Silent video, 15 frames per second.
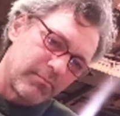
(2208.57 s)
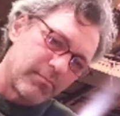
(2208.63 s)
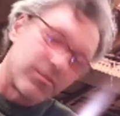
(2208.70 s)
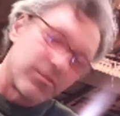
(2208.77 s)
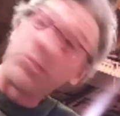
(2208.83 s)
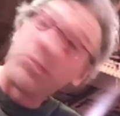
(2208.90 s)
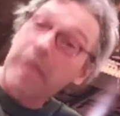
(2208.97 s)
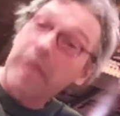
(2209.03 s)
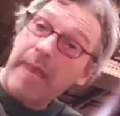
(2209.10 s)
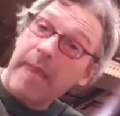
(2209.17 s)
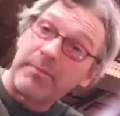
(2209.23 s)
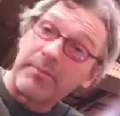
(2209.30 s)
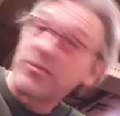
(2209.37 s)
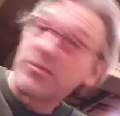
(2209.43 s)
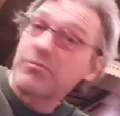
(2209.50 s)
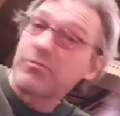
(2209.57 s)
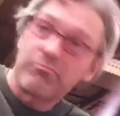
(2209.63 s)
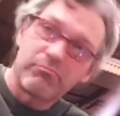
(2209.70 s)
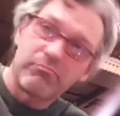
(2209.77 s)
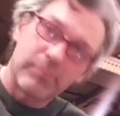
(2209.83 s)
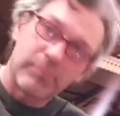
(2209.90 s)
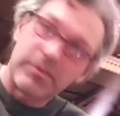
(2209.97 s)
See what happens.
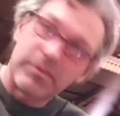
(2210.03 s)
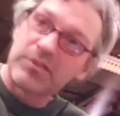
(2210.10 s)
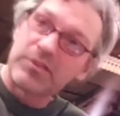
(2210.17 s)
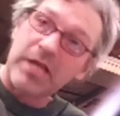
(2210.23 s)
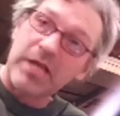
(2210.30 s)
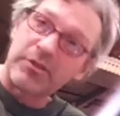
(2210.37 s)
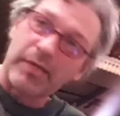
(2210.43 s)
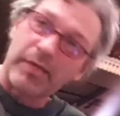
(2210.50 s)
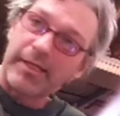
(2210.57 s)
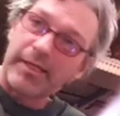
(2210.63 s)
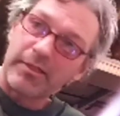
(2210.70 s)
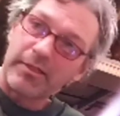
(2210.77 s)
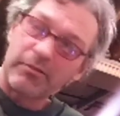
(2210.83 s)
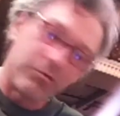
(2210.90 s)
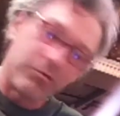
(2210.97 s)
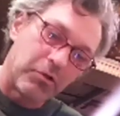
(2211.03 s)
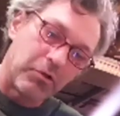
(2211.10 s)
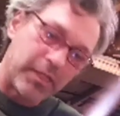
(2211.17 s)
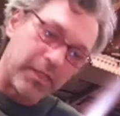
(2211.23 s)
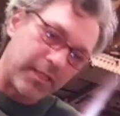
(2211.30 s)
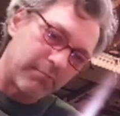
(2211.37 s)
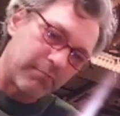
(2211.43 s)
Decide you like it, you don't
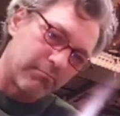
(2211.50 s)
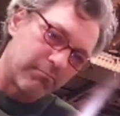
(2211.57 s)
like it.